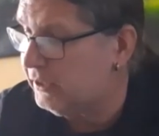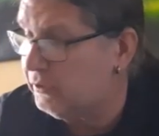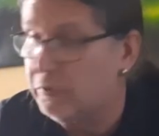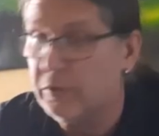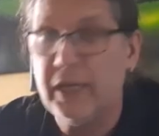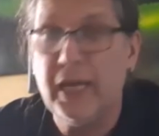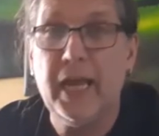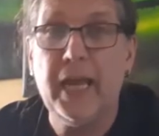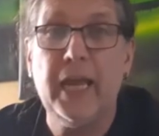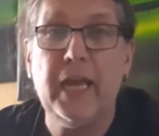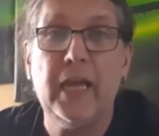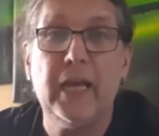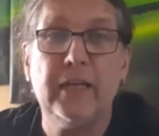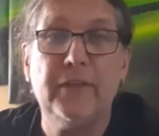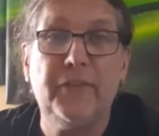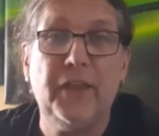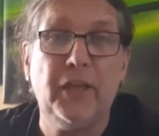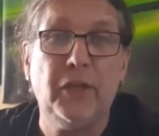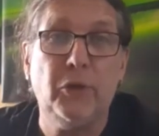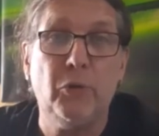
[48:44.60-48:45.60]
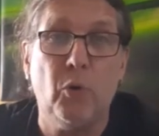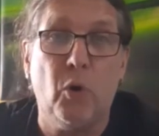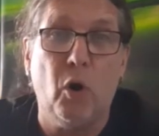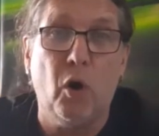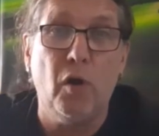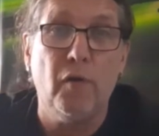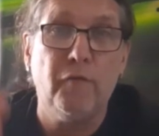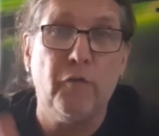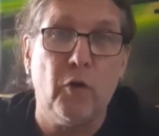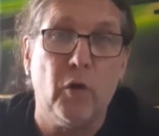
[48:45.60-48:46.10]
today. Thank you
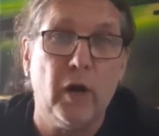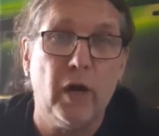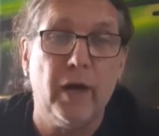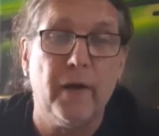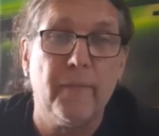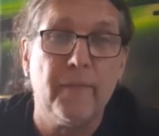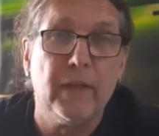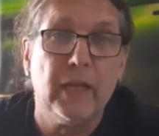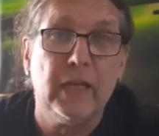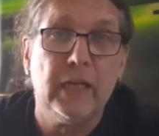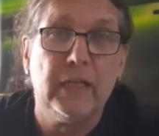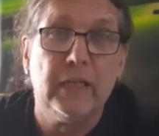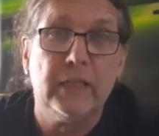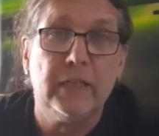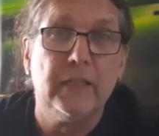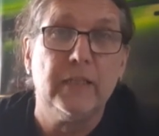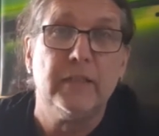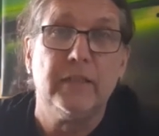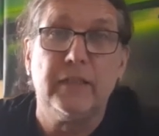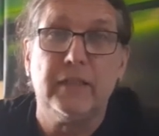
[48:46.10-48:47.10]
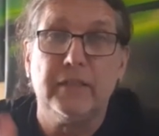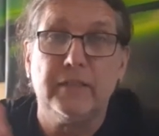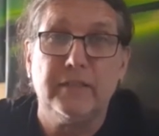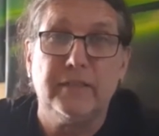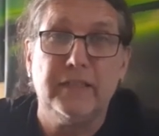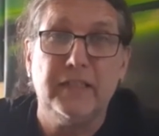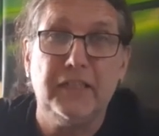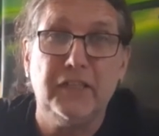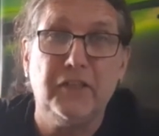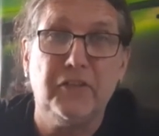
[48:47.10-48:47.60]
all for
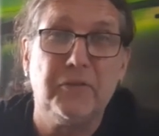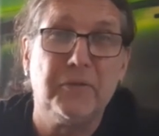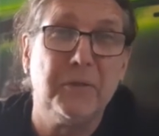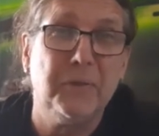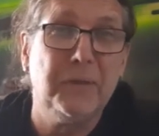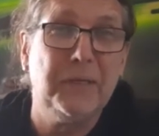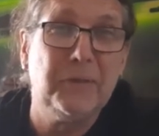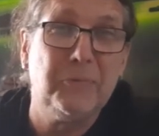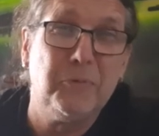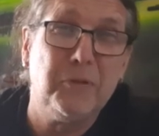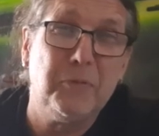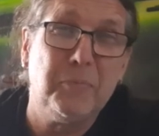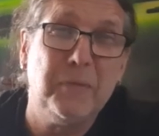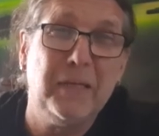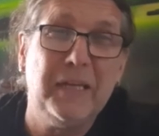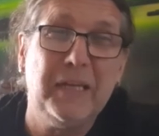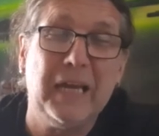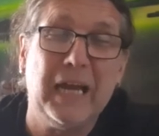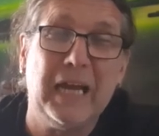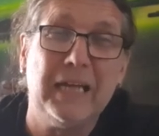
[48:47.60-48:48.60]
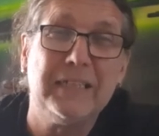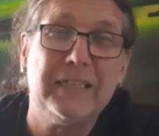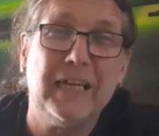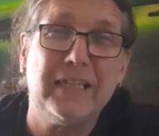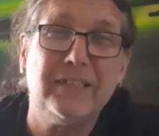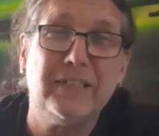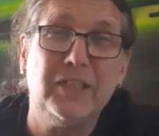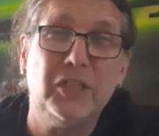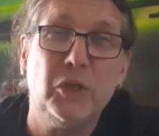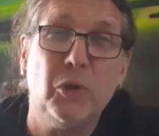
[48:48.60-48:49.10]
sitting through it with me and I
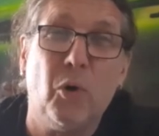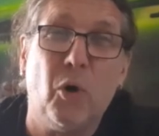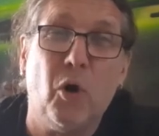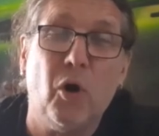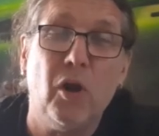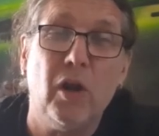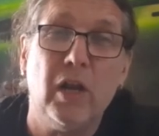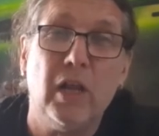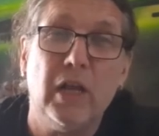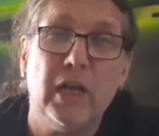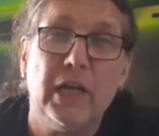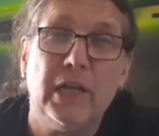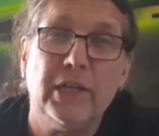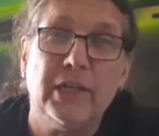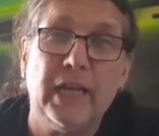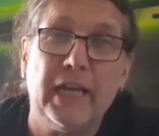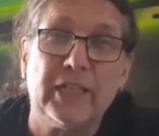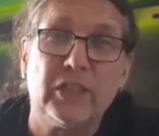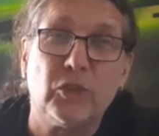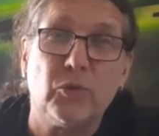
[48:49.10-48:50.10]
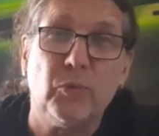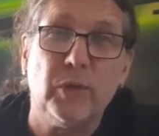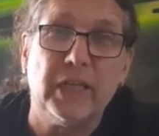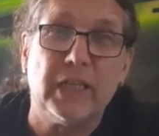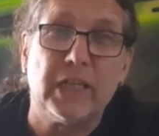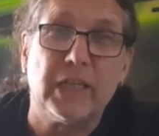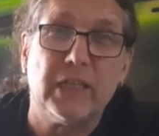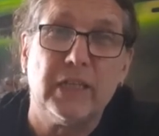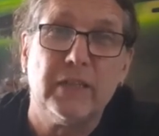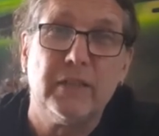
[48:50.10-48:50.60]
see you all next
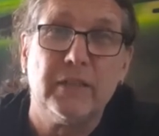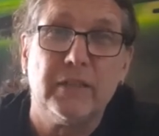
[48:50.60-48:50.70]
week.